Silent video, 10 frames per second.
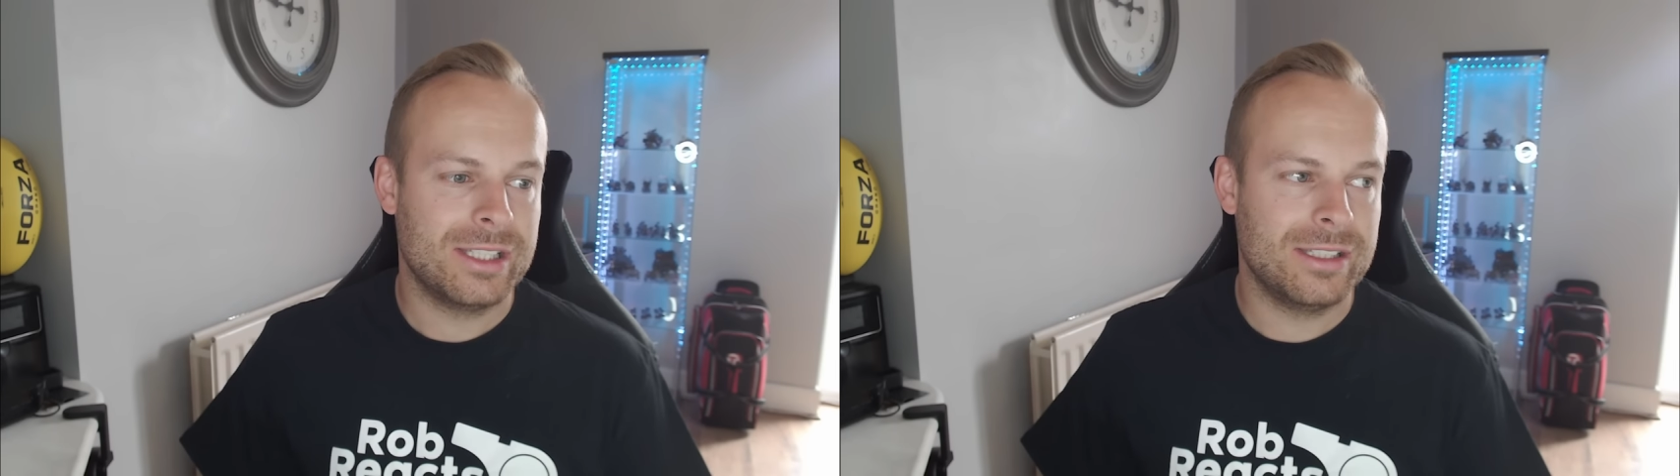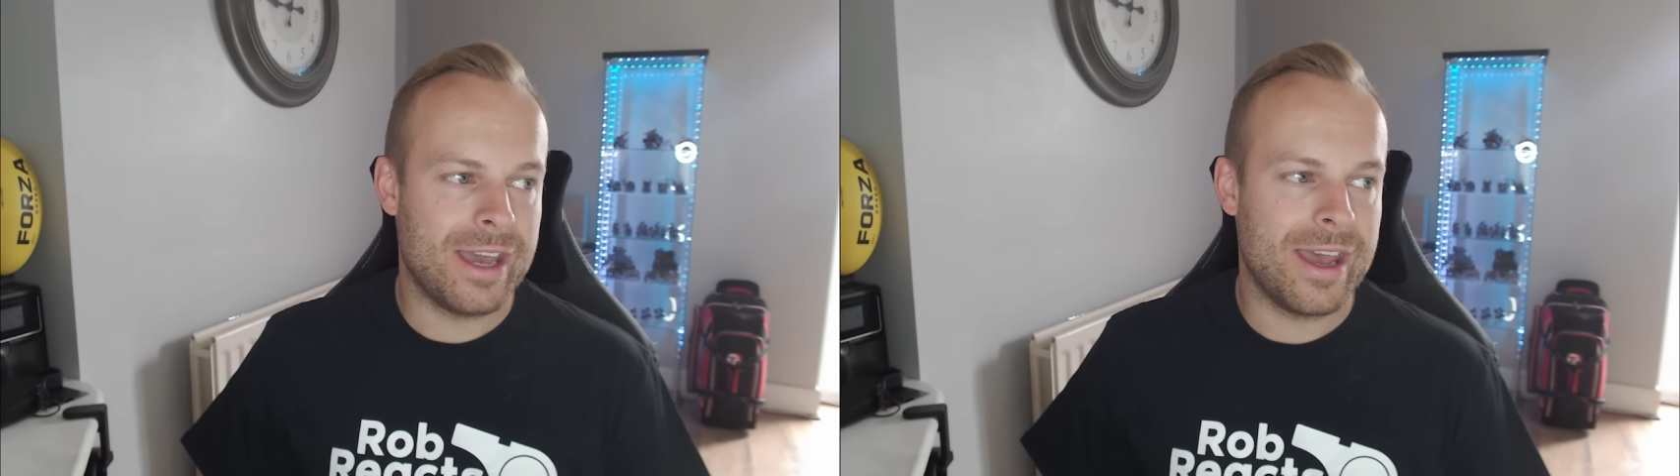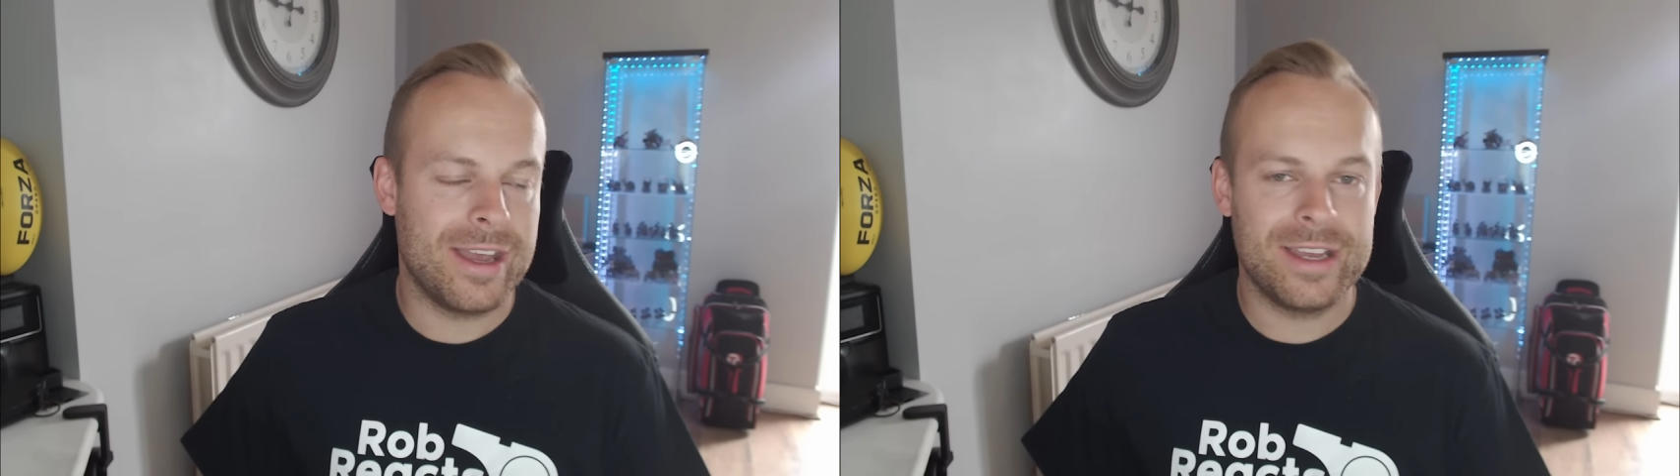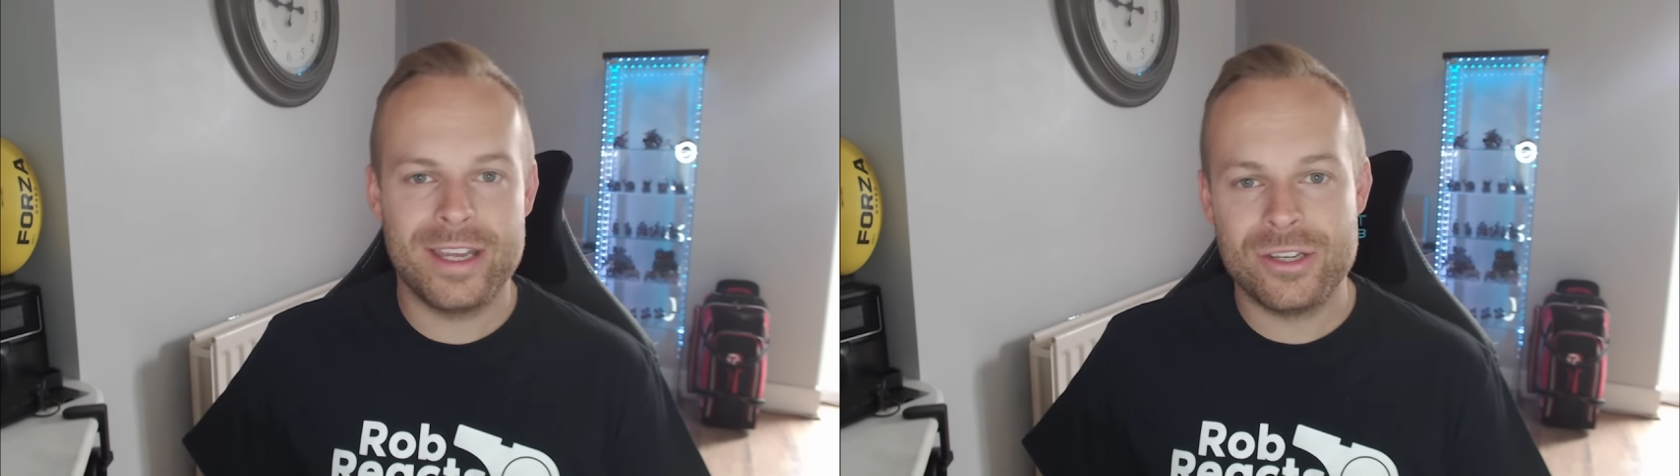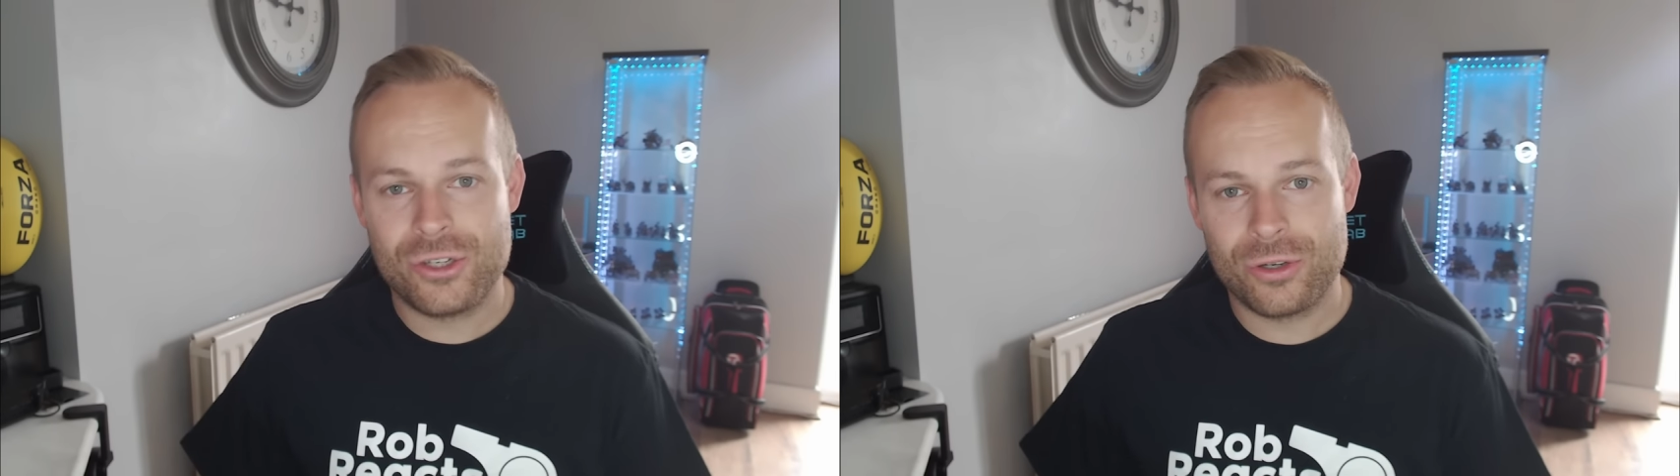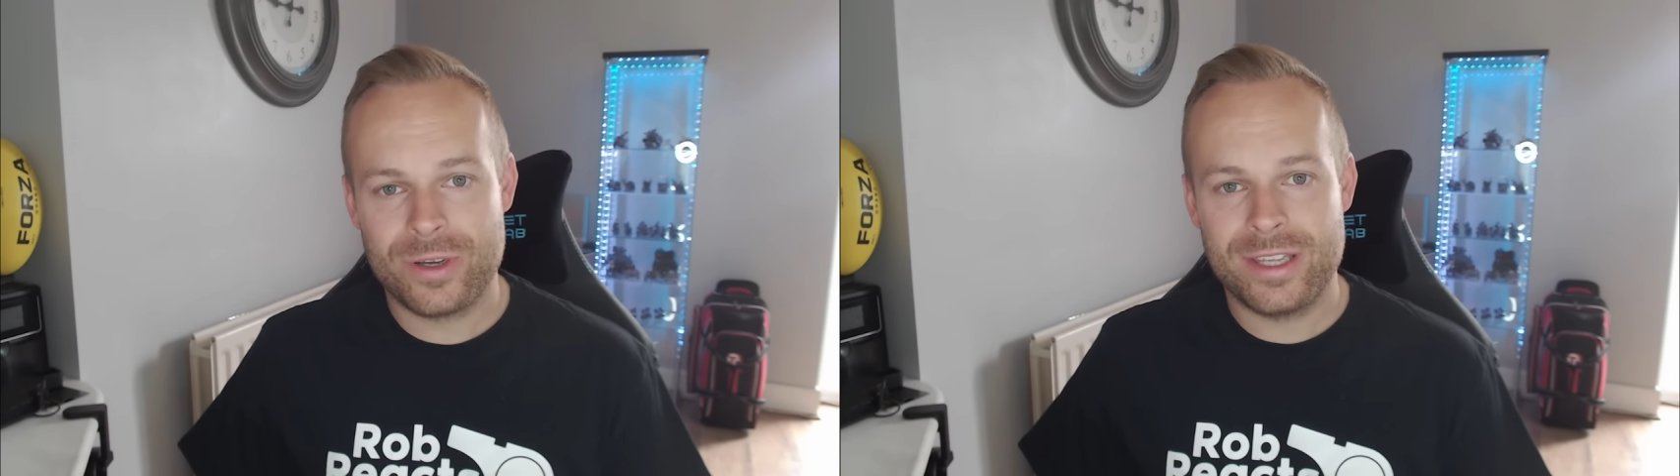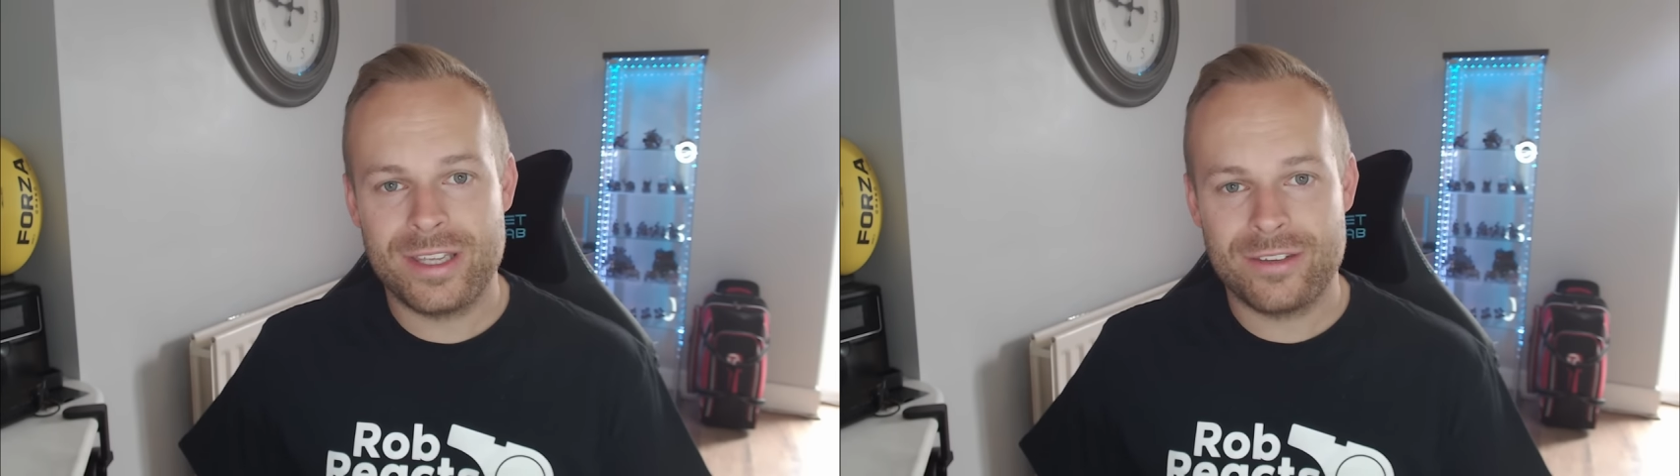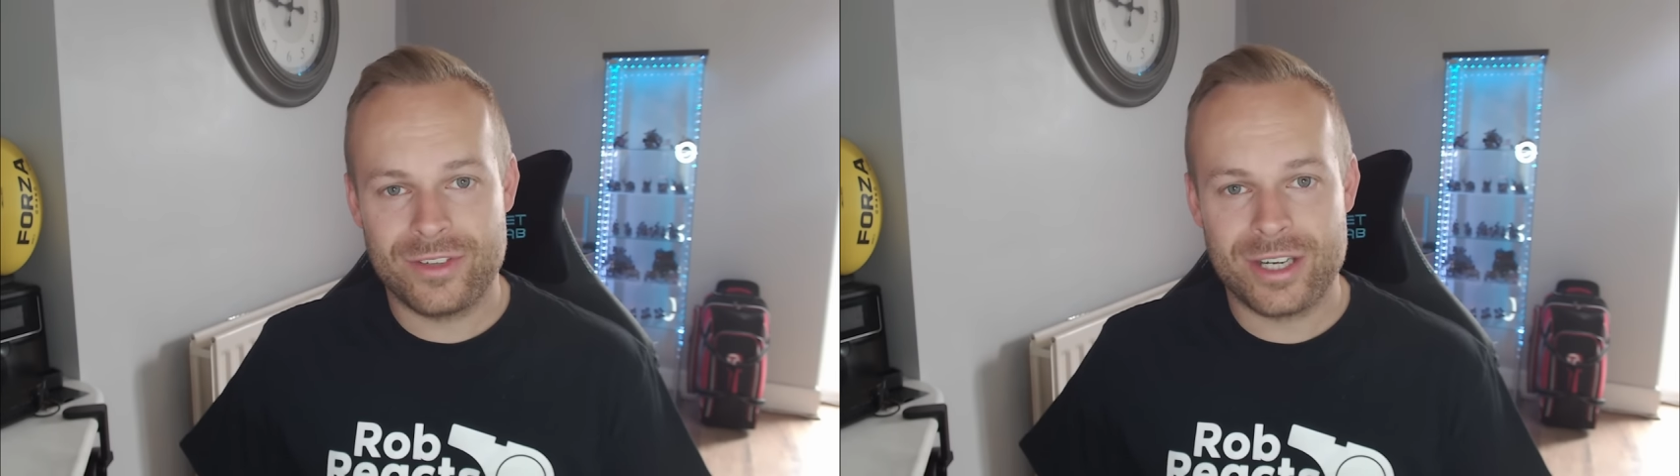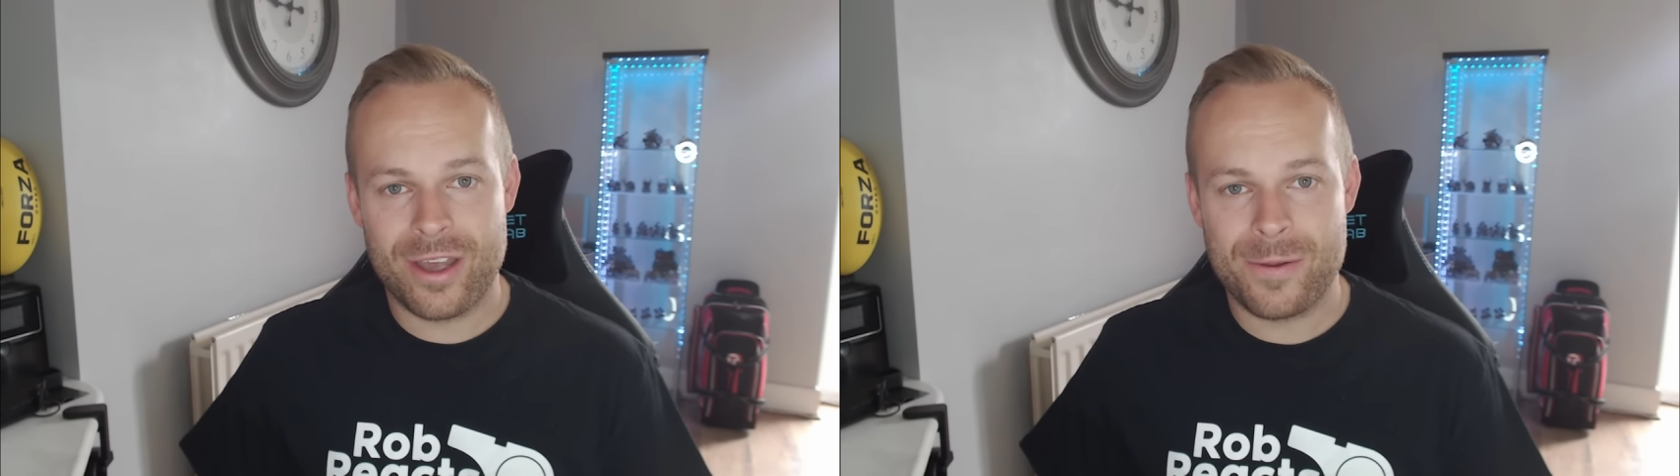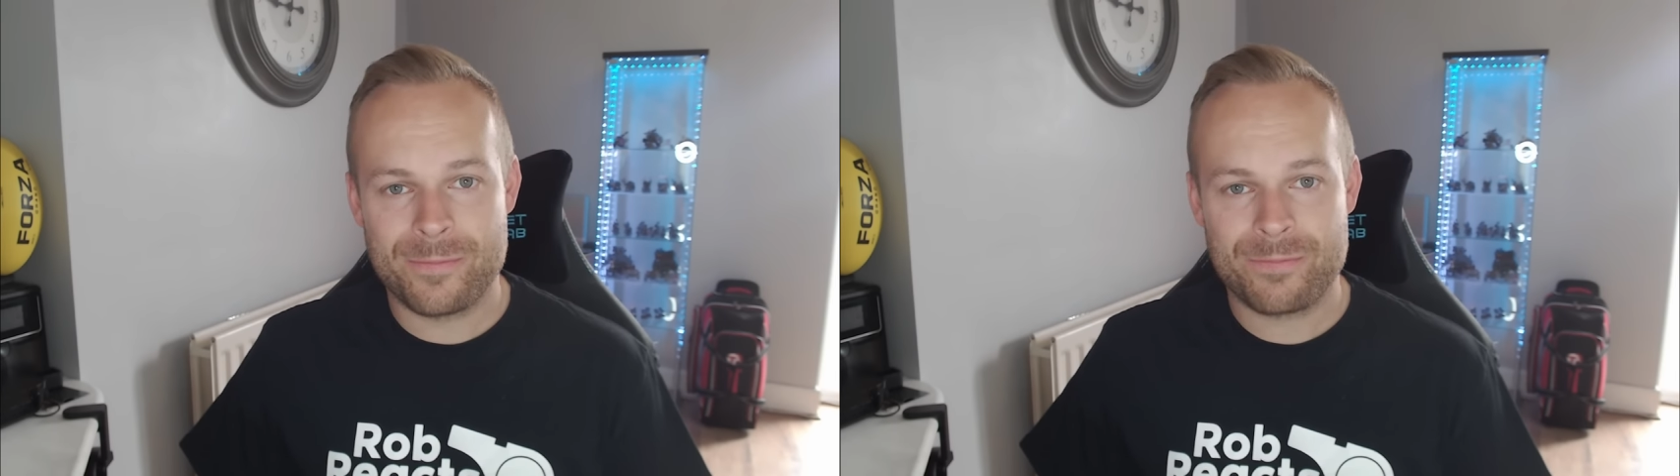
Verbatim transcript: yeah, enjoy the video.